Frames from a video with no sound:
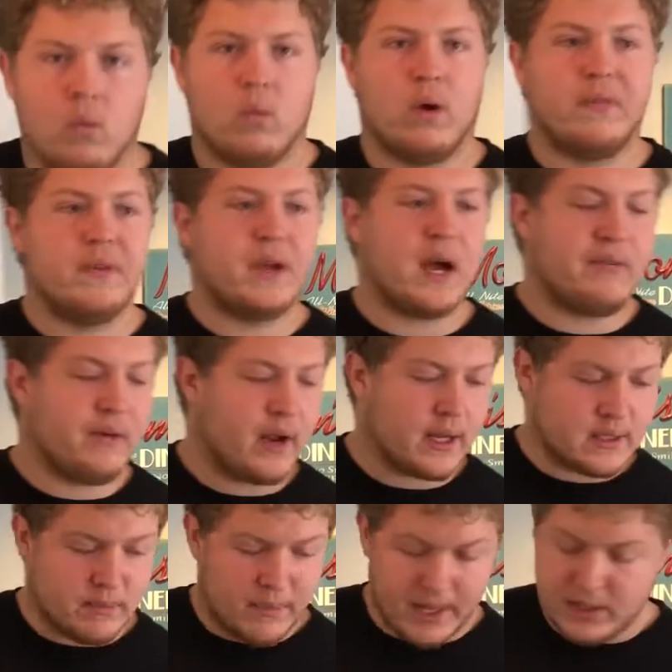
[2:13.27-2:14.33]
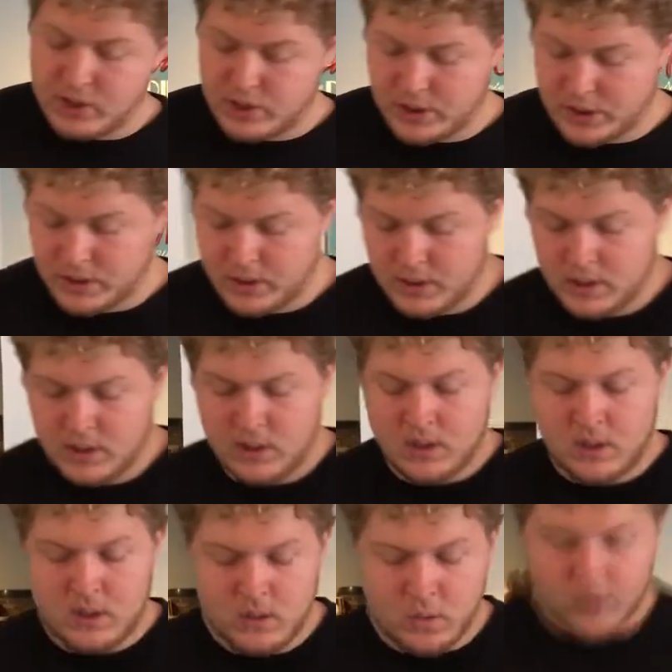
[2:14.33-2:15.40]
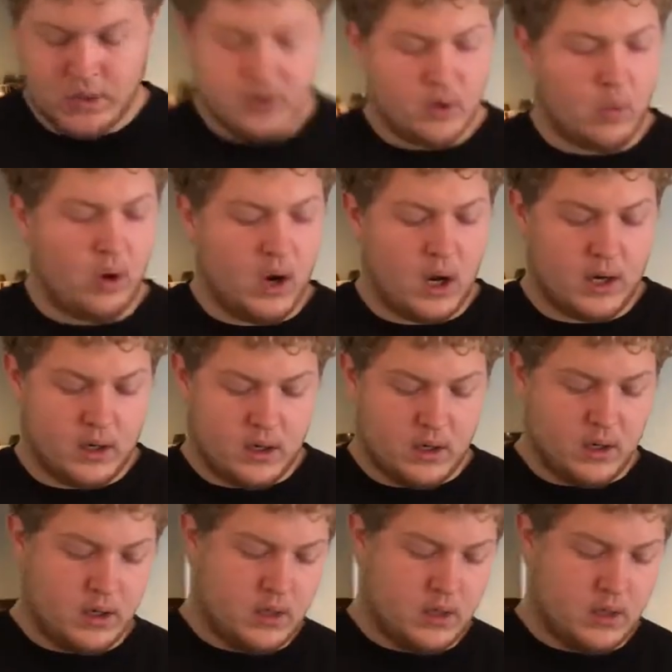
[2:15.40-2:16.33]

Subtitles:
One thing I forgot to mention. With your water,